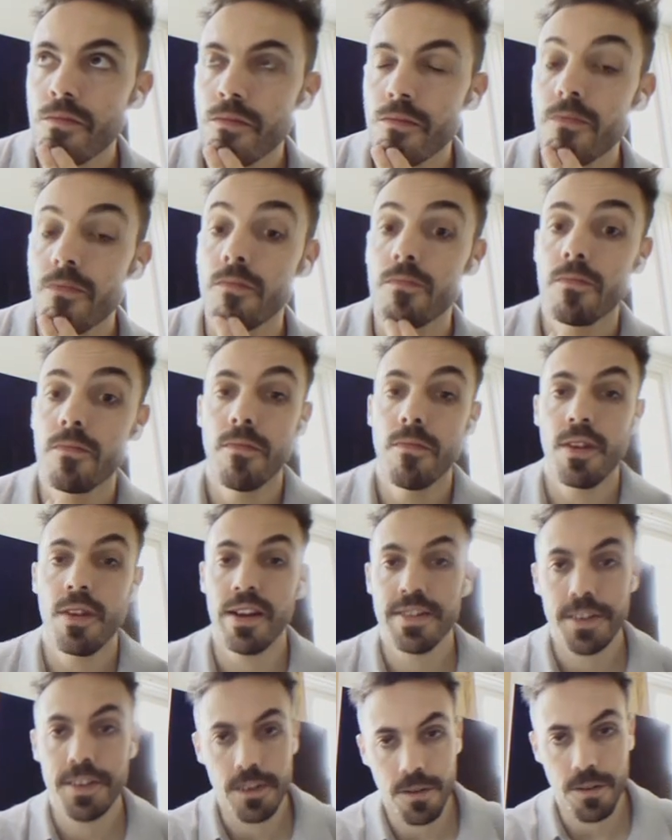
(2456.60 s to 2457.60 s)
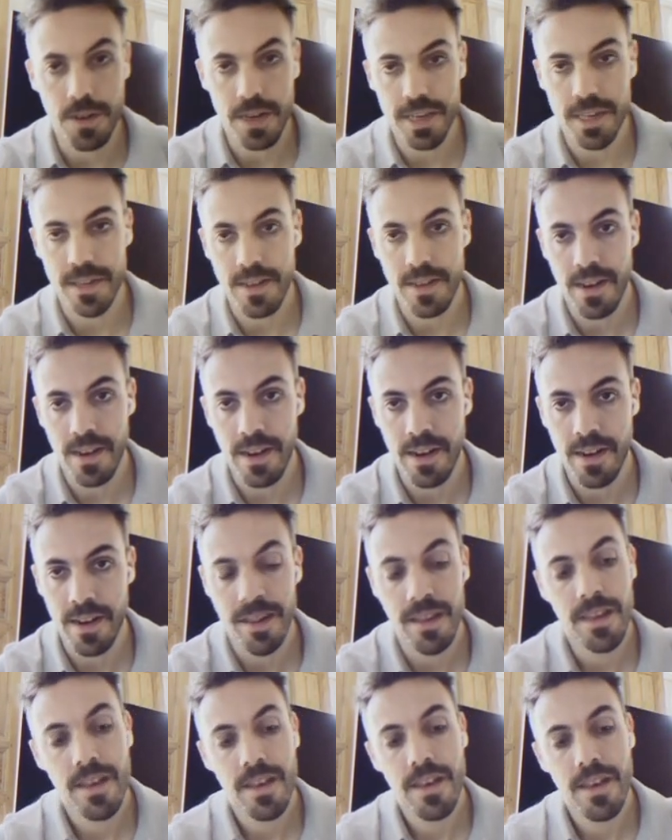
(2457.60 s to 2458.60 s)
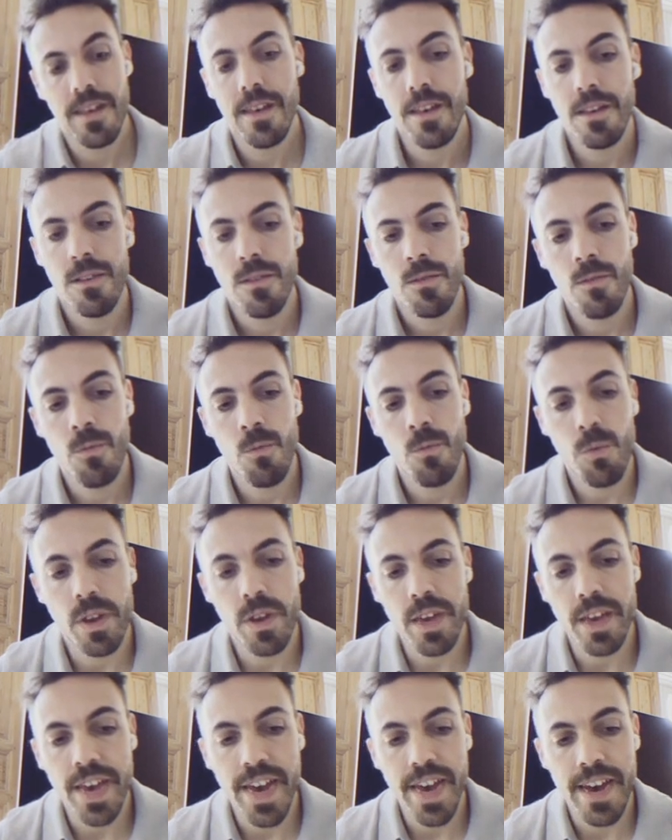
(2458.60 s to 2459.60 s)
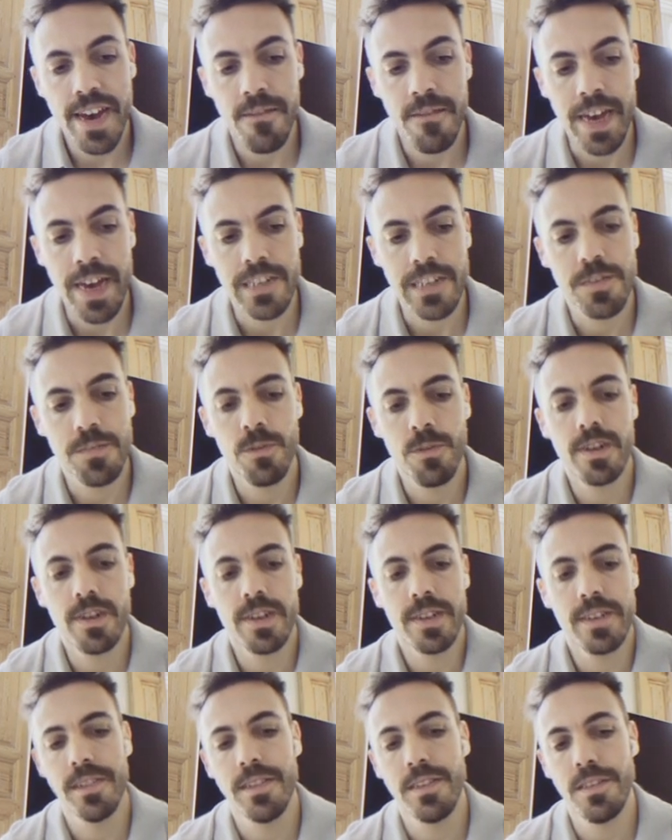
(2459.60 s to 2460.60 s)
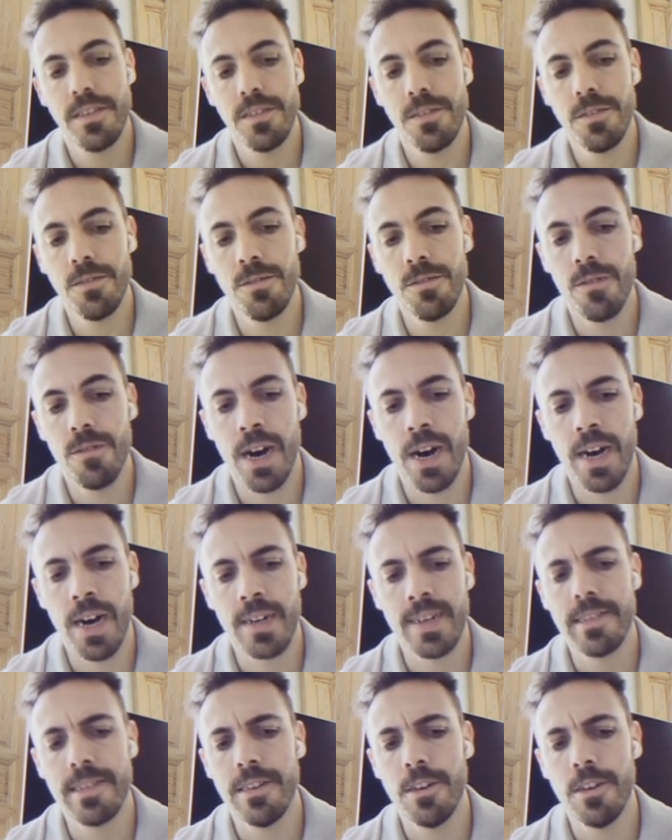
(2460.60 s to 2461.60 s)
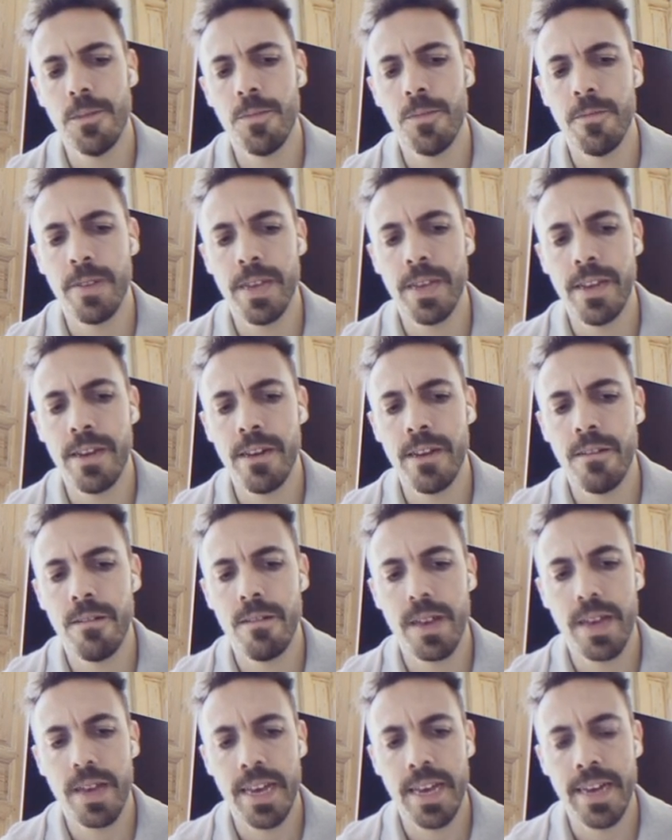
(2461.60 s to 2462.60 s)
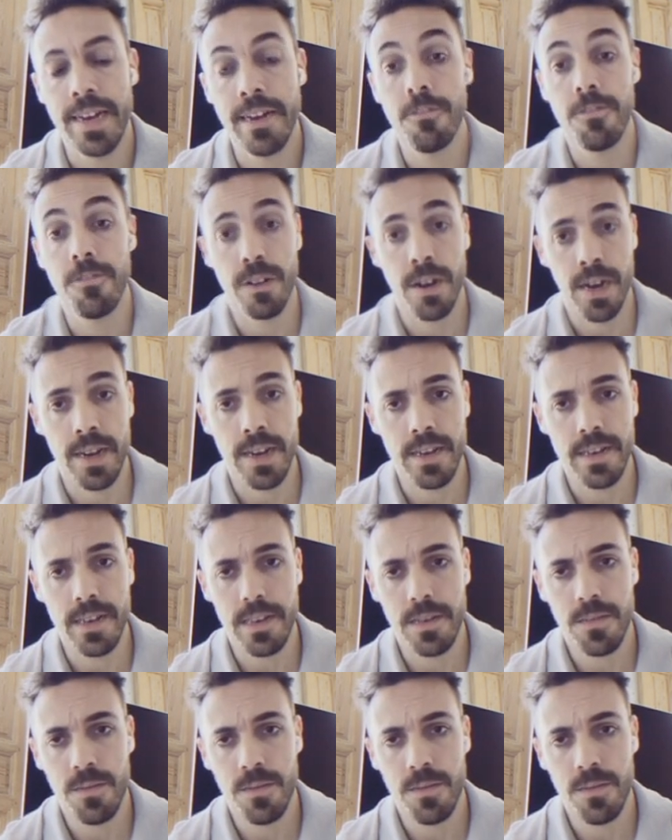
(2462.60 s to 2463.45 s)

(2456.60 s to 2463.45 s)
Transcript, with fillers: Mm, that's a good question. Uh, we have export to ONNX and OpenVINO, and I know for ONNX